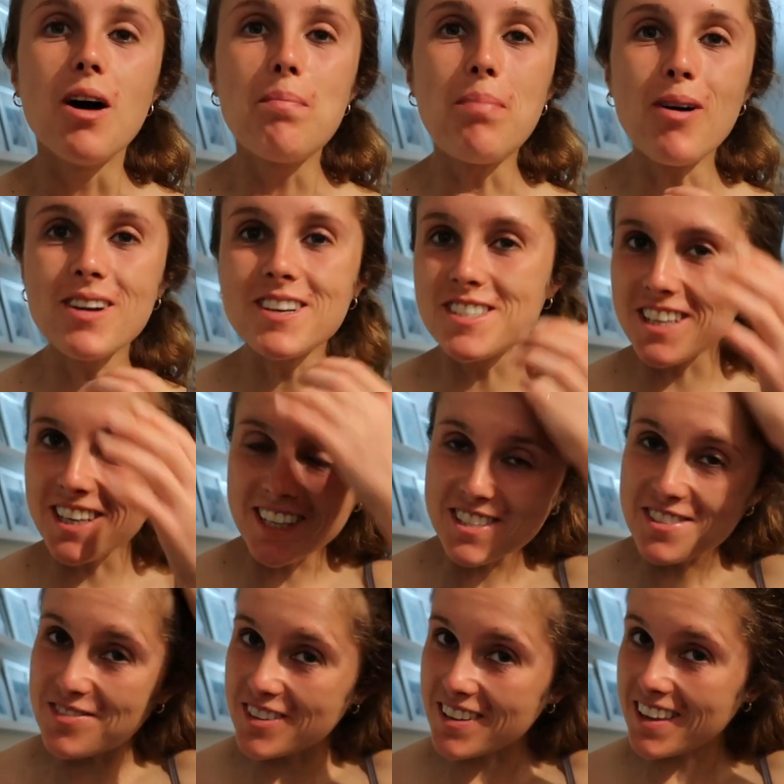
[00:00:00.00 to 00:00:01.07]

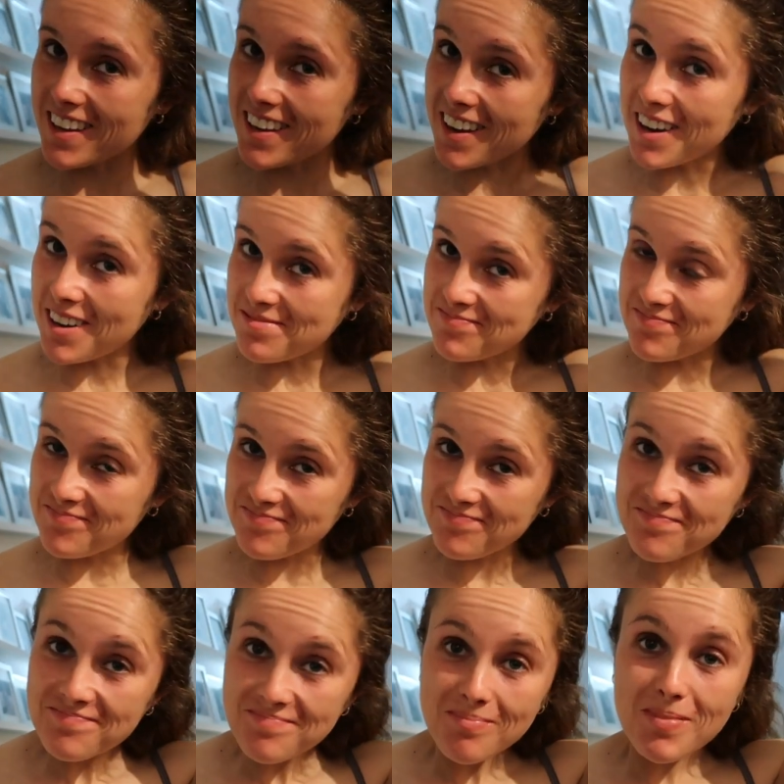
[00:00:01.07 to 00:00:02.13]
apologies for the
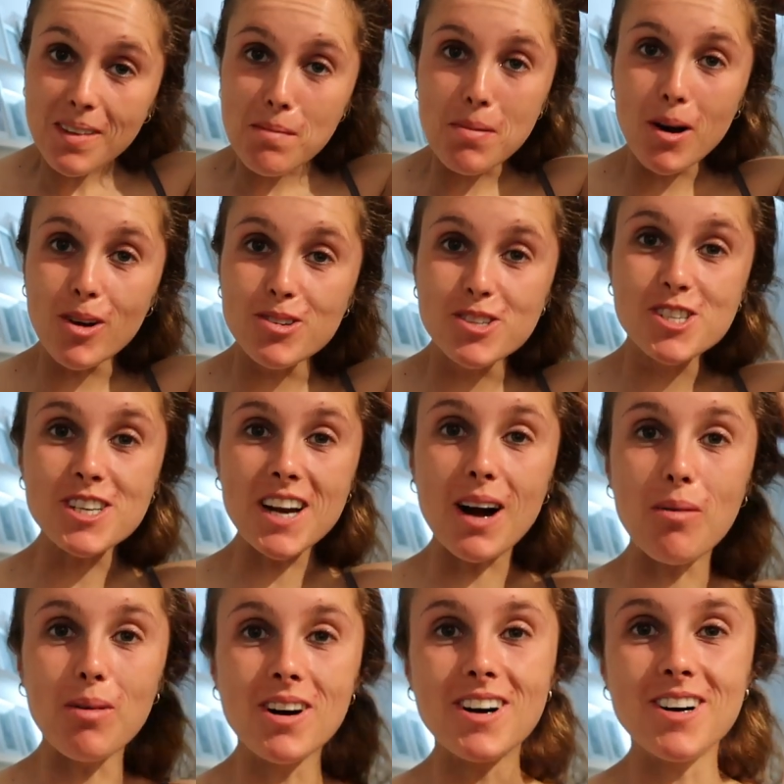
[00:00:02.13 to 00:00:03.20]
post
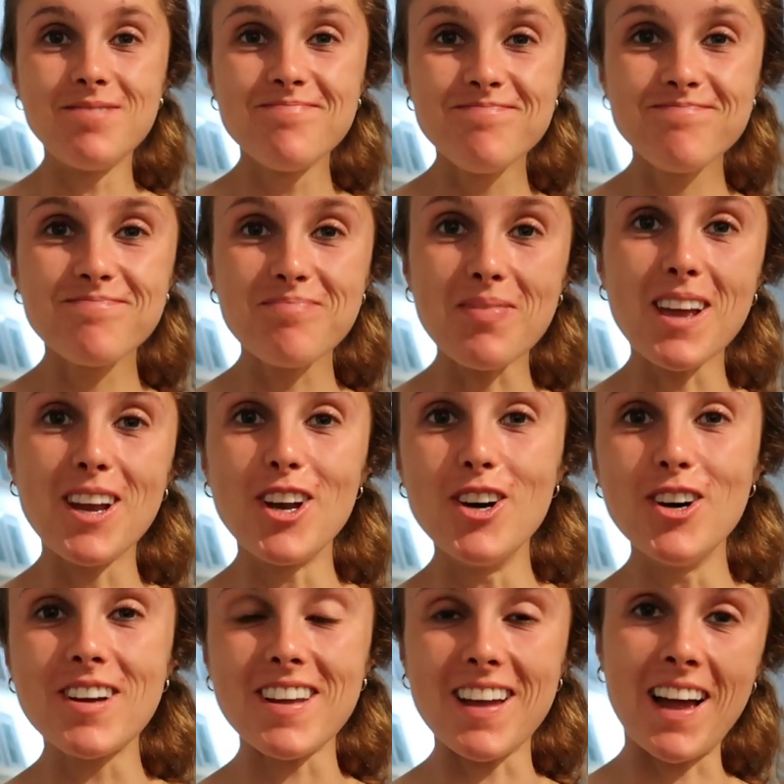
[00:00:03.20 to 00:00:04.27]
shower look